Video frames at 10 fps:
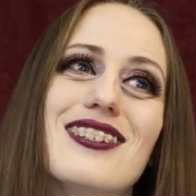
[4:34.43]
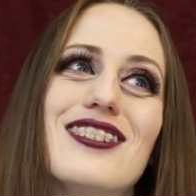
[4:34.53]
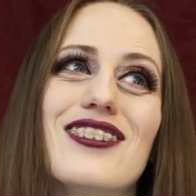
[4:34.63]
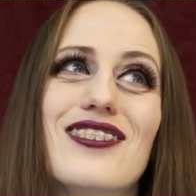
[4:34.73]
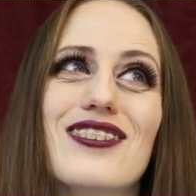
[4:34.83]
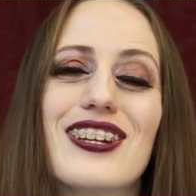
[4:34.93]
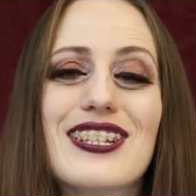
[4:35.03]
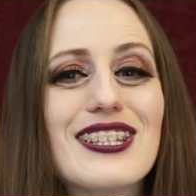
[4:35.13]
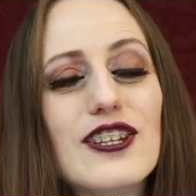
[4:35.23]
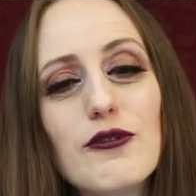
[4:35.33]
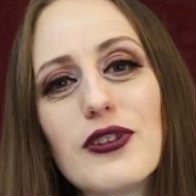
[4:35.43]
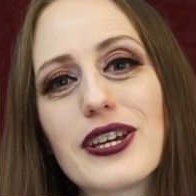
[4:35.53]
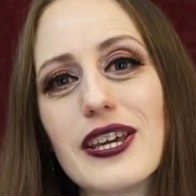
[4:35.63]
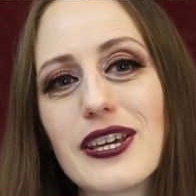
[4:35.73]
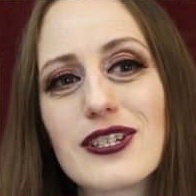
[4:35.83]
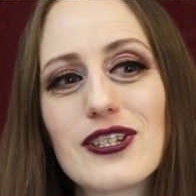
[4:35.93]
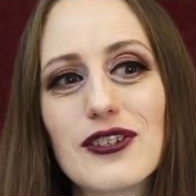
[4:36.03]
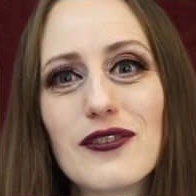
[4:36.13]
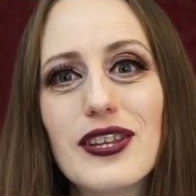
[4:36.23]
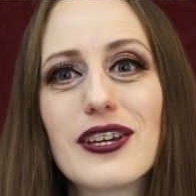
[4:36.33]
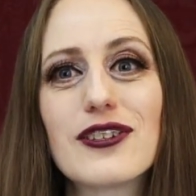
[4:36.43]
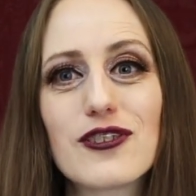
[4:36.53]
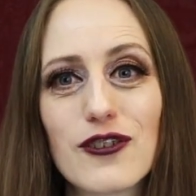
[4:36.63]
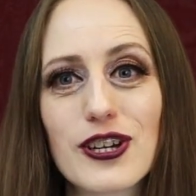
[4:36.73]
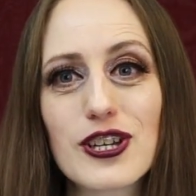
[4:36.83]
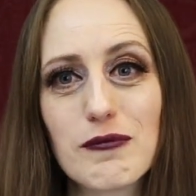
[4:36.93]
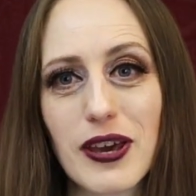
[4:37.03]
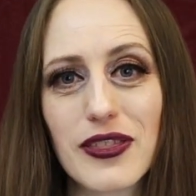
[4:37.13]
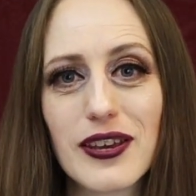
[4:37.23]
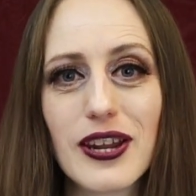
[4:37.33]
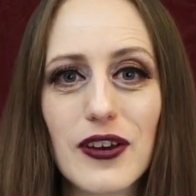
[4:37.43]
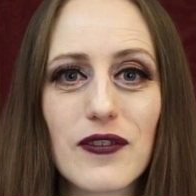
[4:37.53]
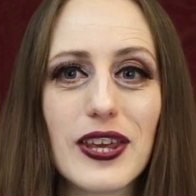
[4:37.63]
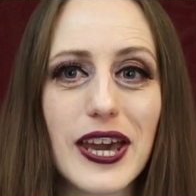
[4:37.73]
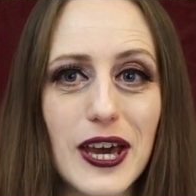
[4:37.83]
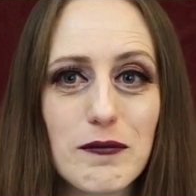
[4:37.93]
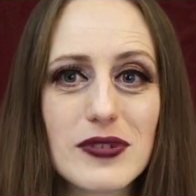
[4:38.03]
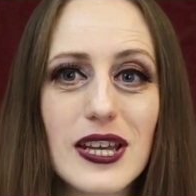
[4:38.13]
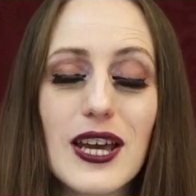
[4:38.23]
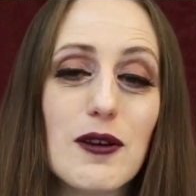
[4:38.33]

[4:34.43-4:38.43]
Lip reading: to continue looking into the construction method of the hemd,